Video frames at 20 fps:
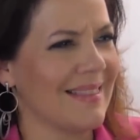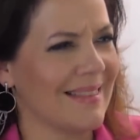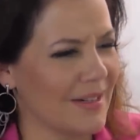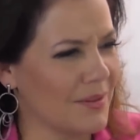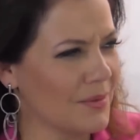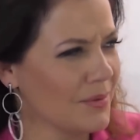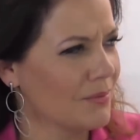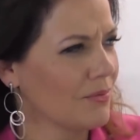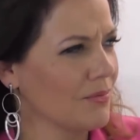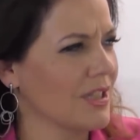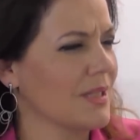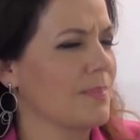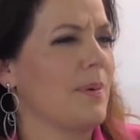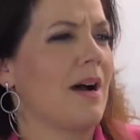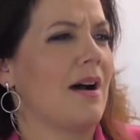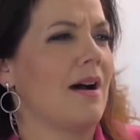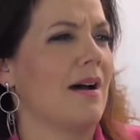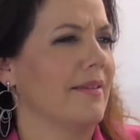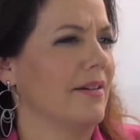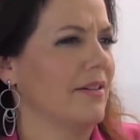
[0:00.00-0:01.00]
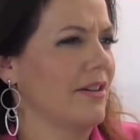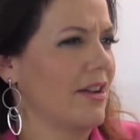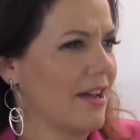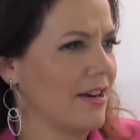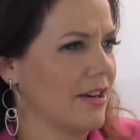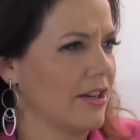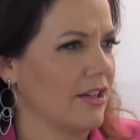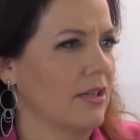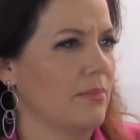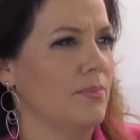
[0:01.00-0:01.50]
They don't respond. They're
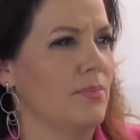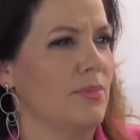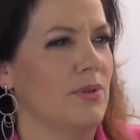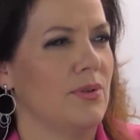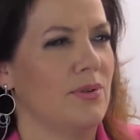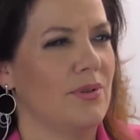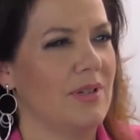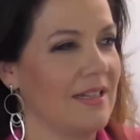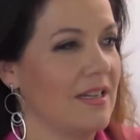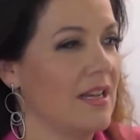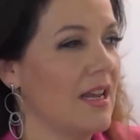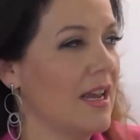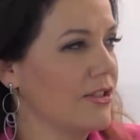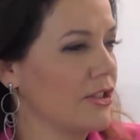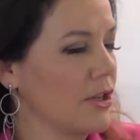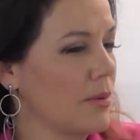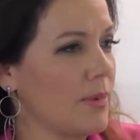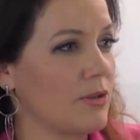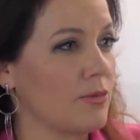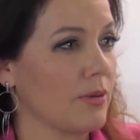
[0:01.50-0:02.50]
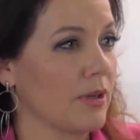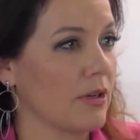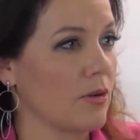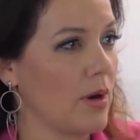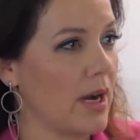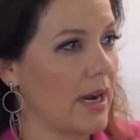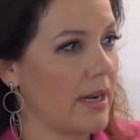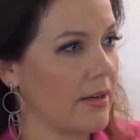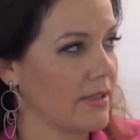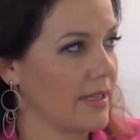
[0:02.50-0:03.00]
not in a good mood. And so much
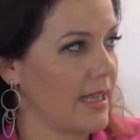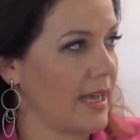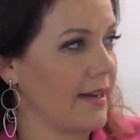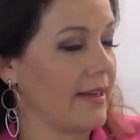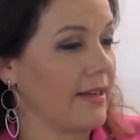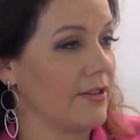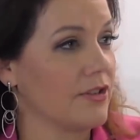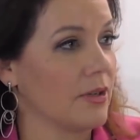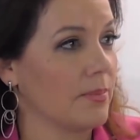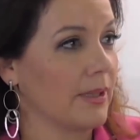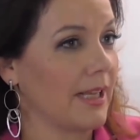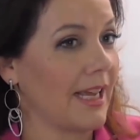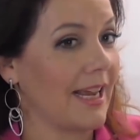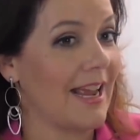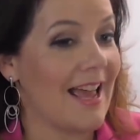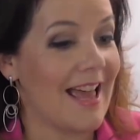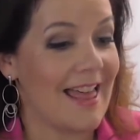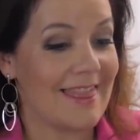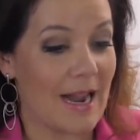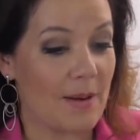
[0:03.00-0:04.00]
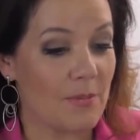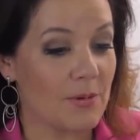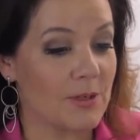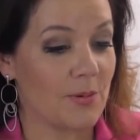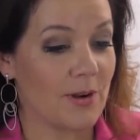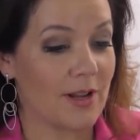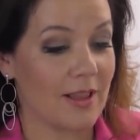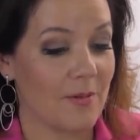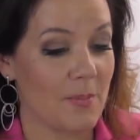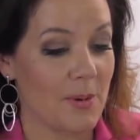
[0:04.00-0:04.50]
requires that interplay. That was
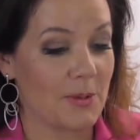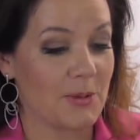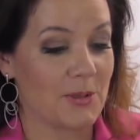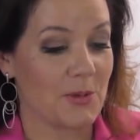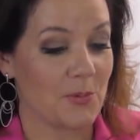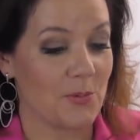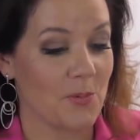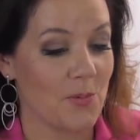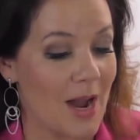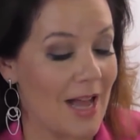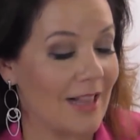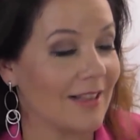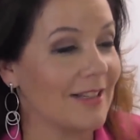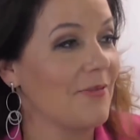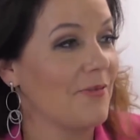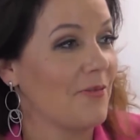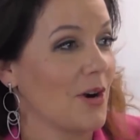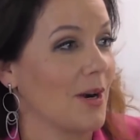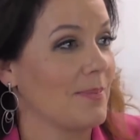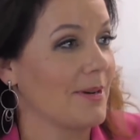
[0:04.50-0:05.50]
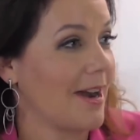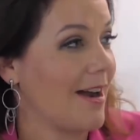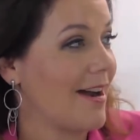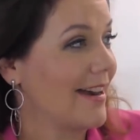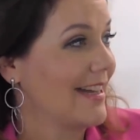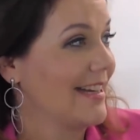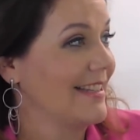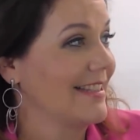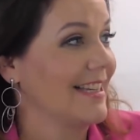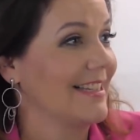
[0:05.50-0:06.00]
one of the most well-informed
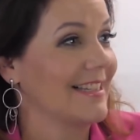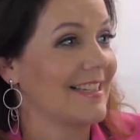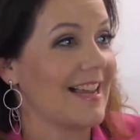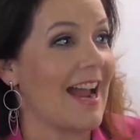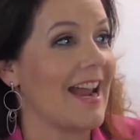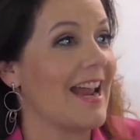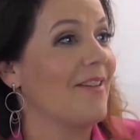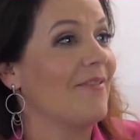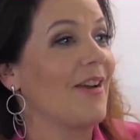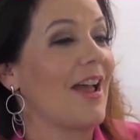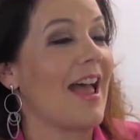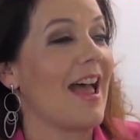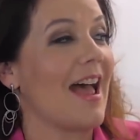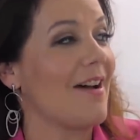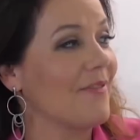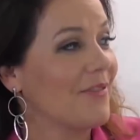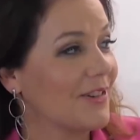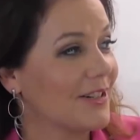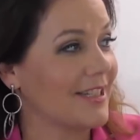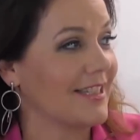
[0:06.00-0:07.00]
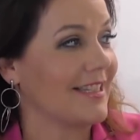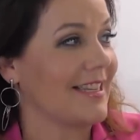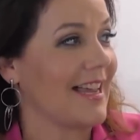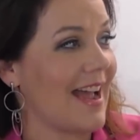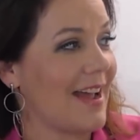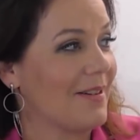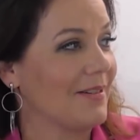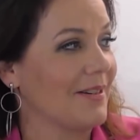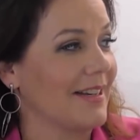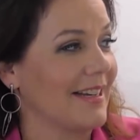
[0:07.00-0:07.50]
audiences I've ever
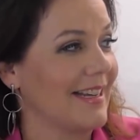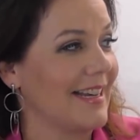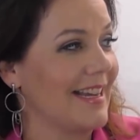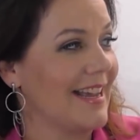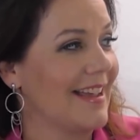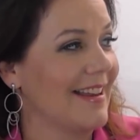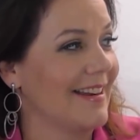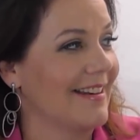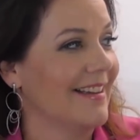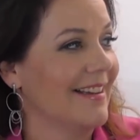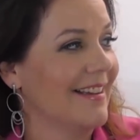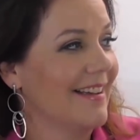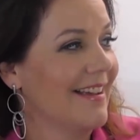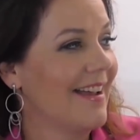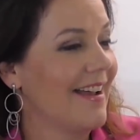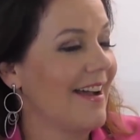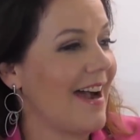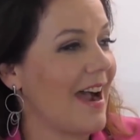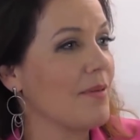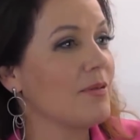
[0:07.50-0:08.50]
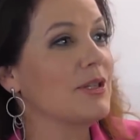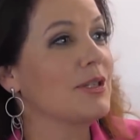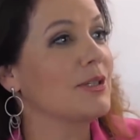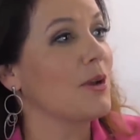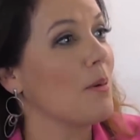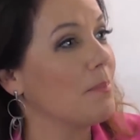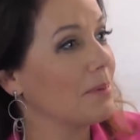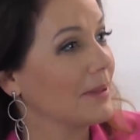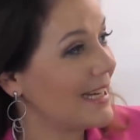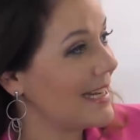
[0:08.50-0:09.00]
sat in. I was
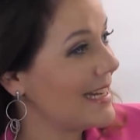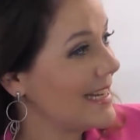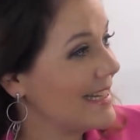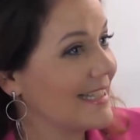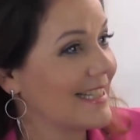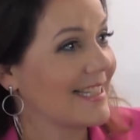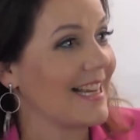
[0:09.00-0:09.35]
so pleased.